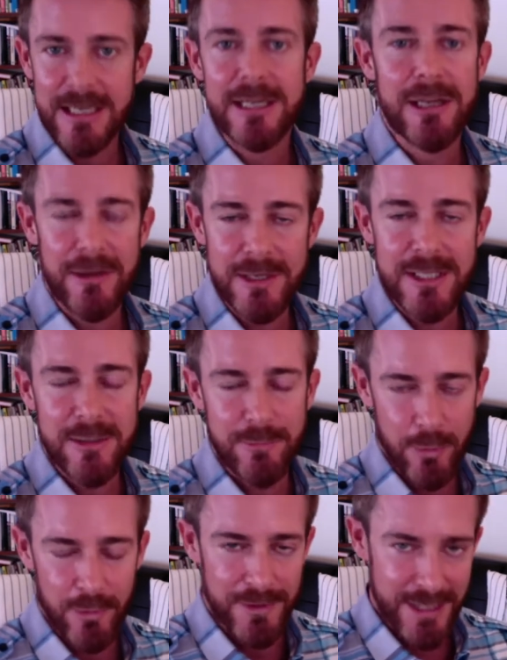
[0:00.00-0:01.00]
you know, the
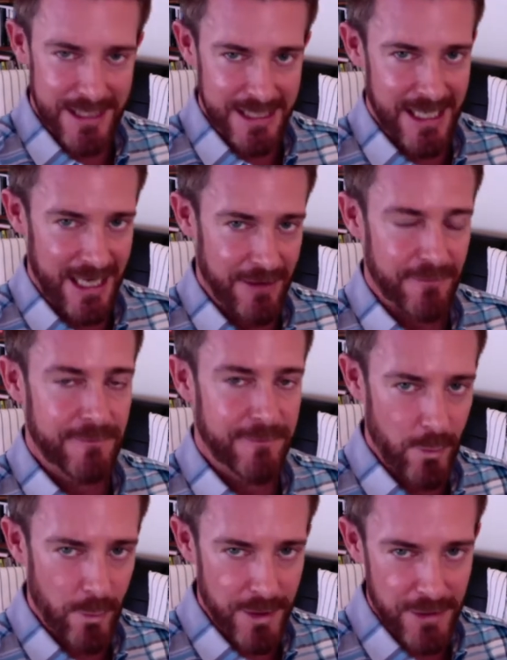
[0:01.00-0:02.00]
support that's there
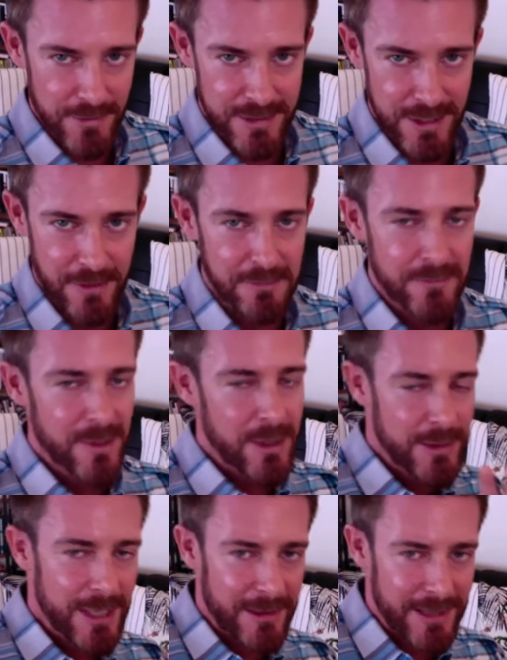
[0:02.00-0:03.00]
for you. So
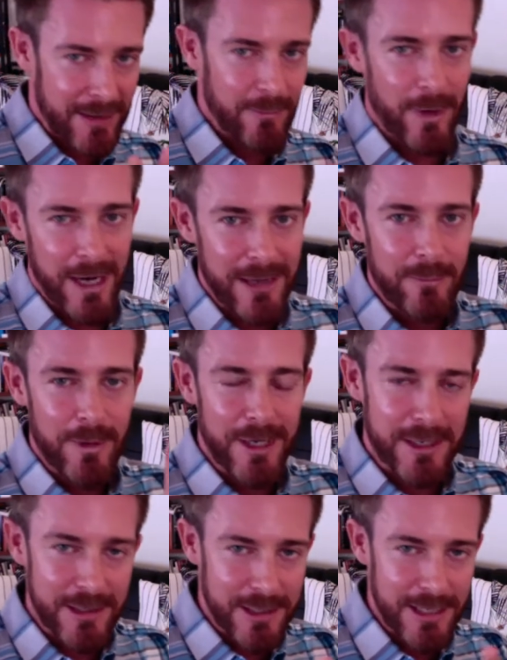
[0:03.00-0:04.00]
that way we
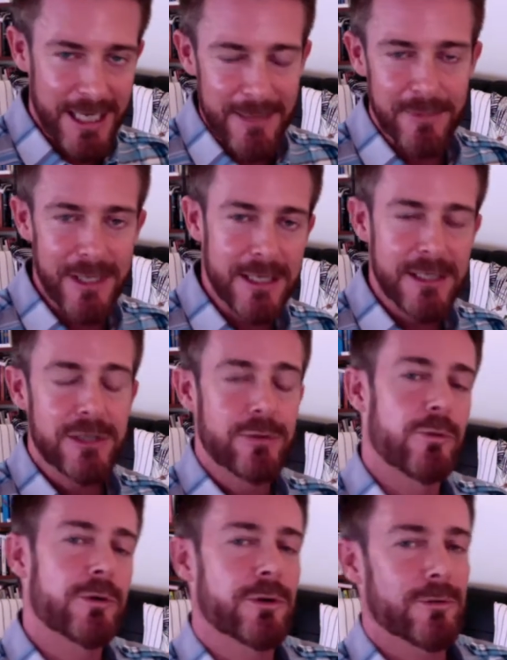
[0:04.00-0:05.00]
can keep things
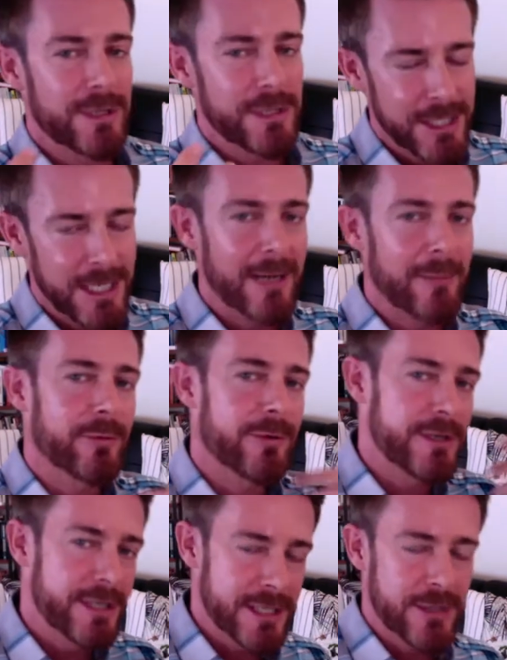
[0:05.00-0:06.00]
shorter and sharper
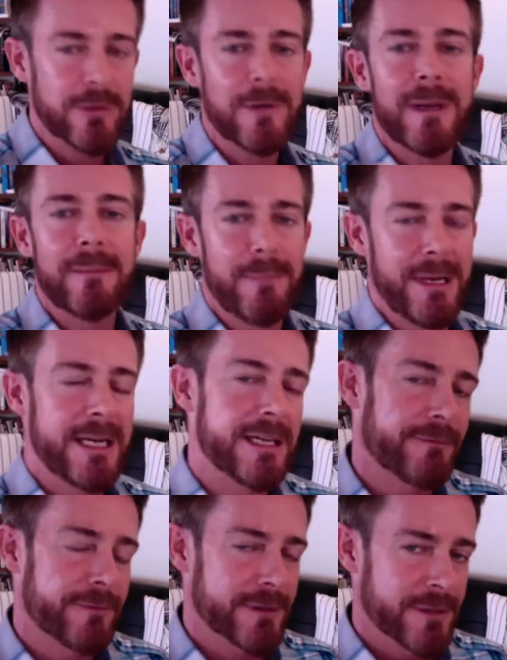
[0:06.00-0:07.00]
and just talk about many
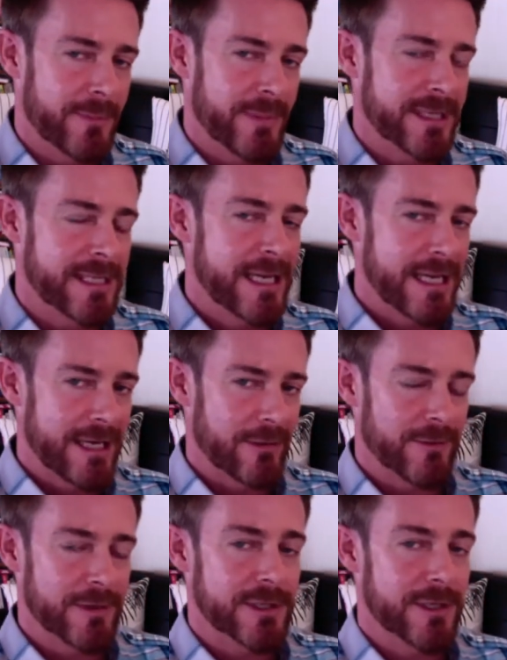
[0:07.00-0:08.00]
different topics here
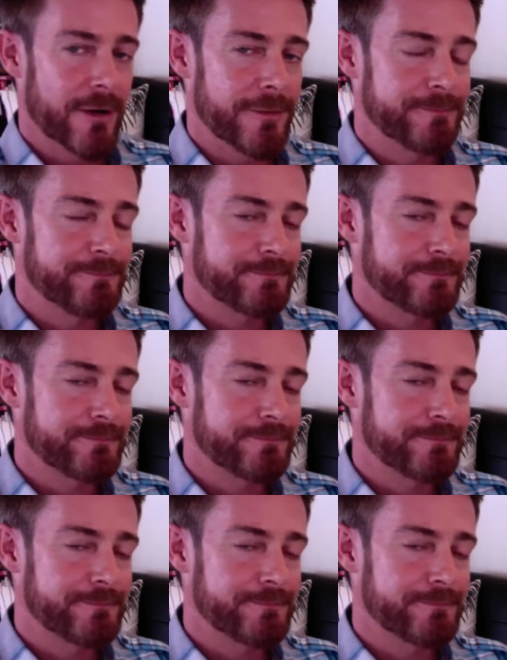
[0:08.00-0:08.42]
on the show.